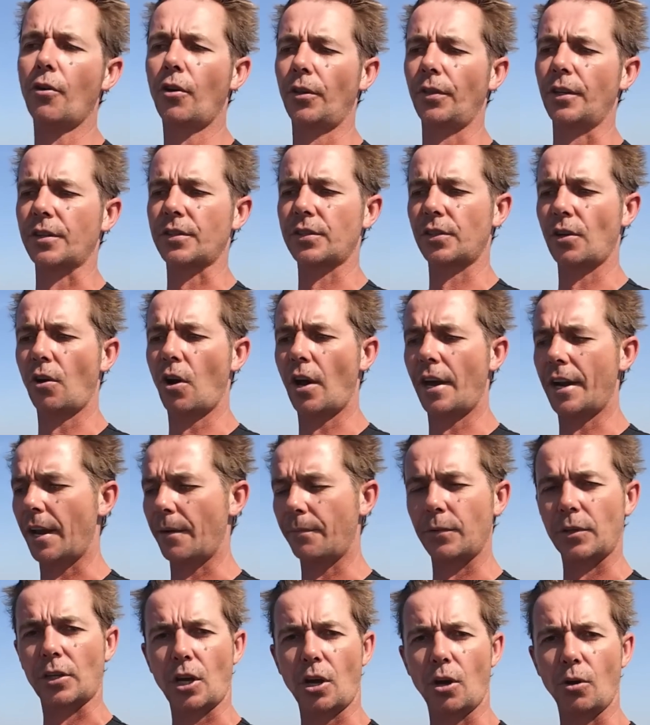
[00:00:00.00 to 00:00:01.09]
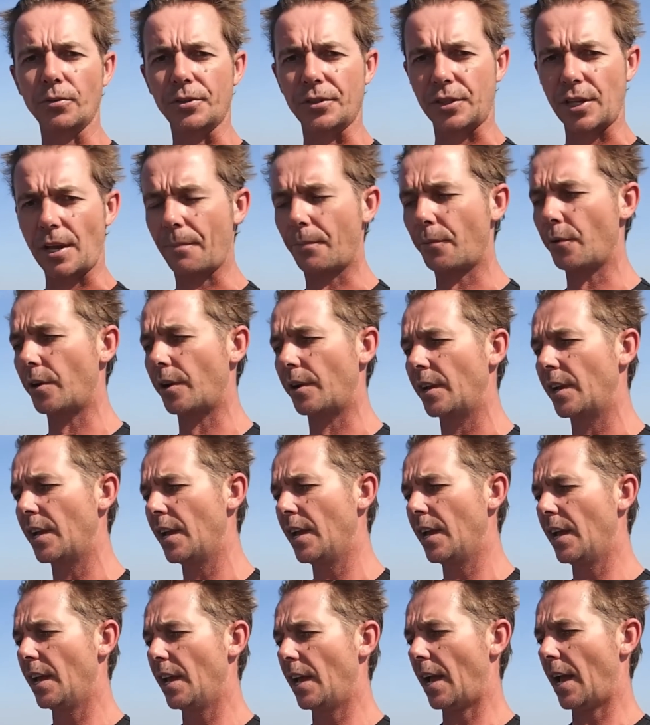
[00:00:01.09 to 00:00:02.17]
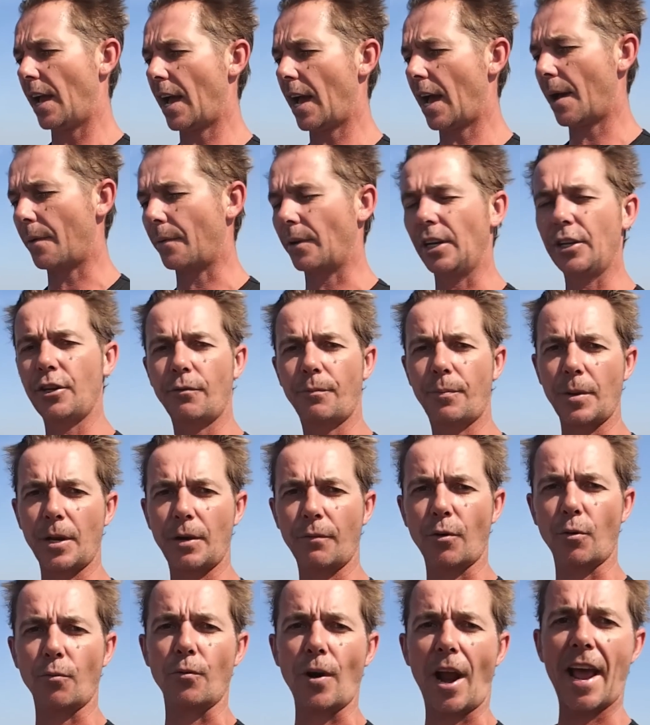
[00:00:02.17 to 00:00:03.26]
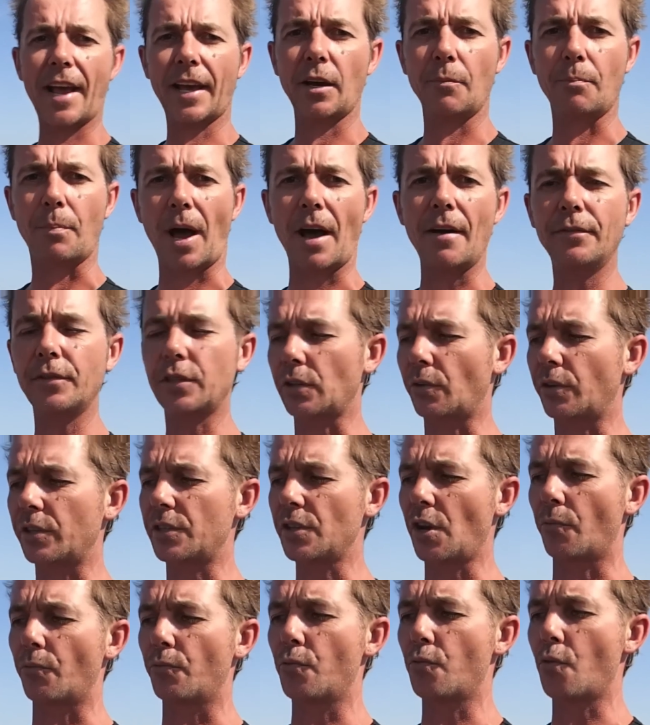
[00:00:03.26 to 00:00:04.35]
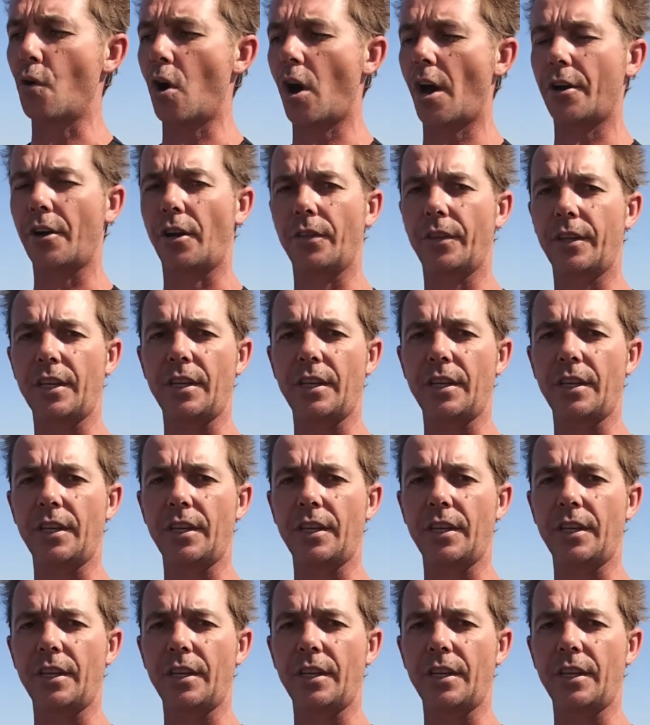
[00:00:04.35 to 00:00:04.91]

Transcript: on the side, have your coals separate, uh, a little bit of a rack above so he's not right on the